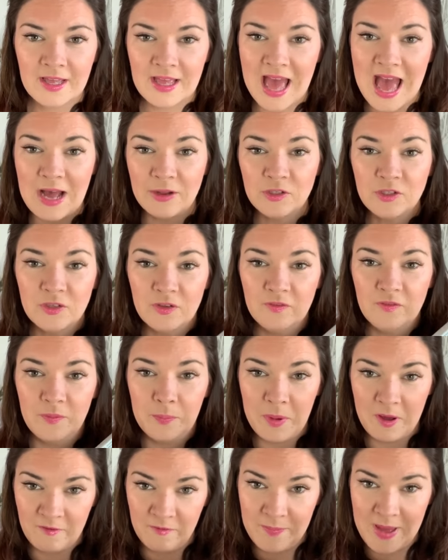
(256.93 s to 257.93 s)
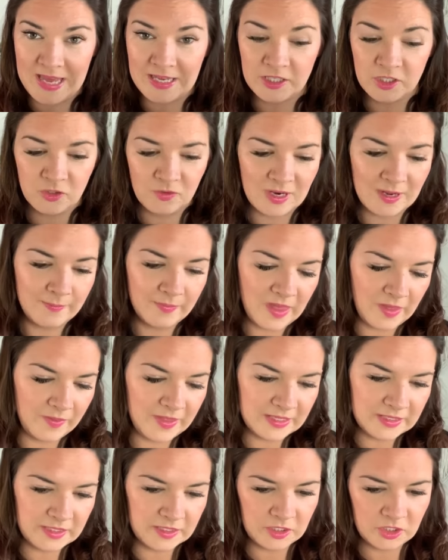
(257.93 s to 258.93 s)
out of puff pastry. And
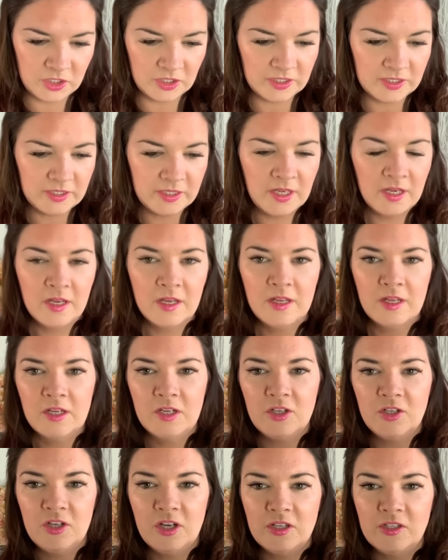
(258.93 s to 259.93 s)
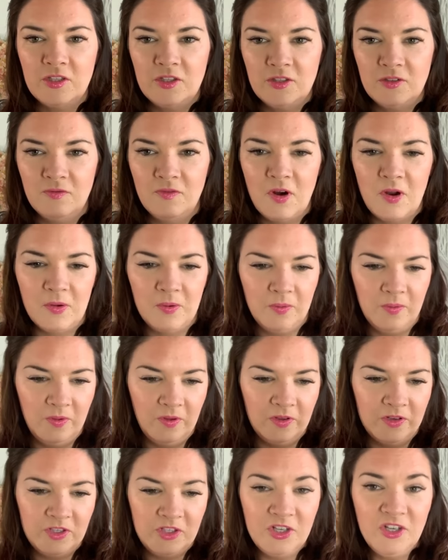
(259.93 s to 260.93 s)
this is just
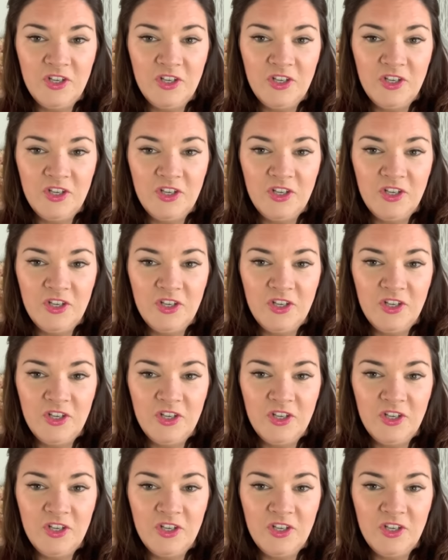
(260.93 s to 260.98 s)
roll.